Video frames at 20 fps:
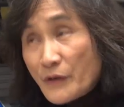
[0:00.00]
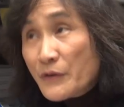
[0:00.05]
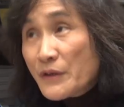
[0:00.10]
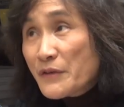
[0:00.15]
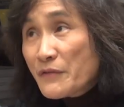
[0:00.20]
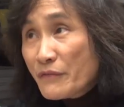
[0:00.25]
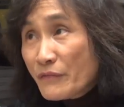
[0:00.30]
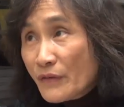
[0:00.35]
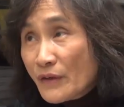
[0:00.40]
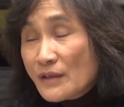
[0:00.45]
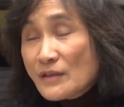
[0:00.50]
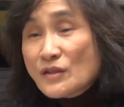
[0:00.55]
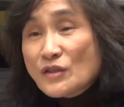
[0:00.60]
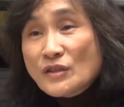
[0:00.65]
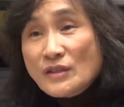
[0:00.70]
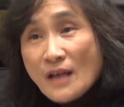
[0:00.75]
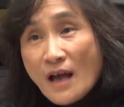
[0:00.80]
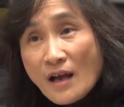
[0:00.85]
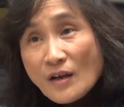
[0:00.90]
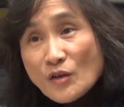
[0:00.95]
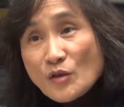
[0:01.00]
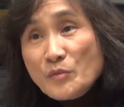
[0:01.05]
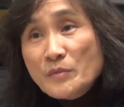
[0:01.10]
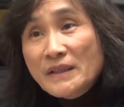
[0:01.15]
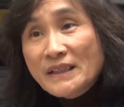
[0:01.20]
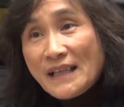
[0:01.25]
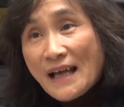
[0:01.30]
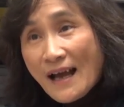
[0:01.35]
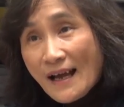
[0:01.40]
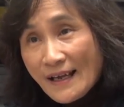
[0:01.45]
first
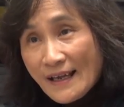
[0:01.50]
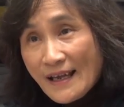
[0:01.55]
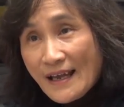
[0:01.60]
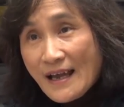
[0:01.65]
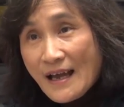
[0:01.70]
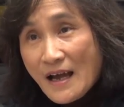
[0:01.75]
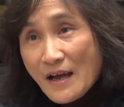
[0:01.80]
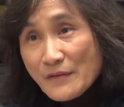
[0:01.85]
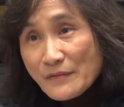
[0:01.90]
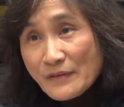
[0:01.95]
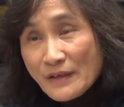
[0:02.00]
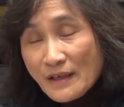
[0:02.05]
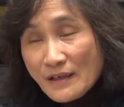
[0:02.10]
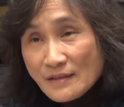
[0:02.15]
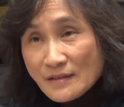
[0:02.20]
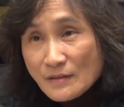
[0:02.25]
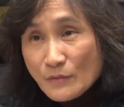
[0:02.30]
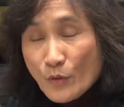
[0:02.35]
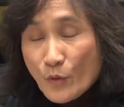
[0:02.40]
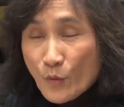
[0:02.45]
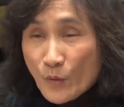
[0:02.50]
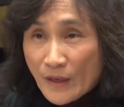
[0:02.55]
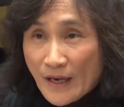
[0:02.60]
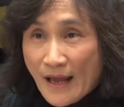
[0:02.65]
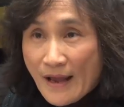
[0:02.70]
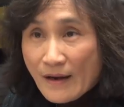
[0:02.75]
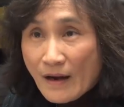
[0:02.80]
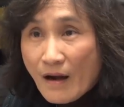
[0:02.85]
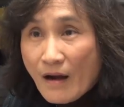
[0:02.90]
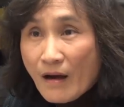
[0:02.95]
document I have is what
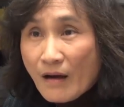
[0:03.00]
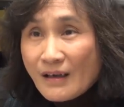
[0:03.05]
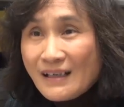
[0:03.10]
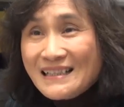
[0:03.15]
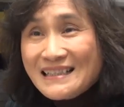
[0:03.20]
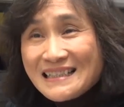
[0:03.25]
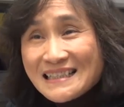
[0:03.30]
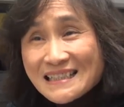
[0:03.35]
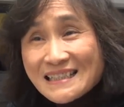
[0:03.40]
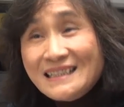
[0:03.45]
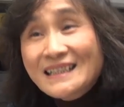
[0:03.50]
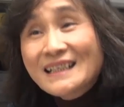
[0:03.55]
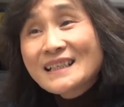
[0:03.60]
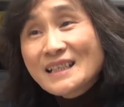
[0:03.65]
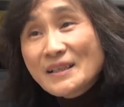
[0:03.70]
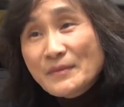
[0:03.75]
I call a study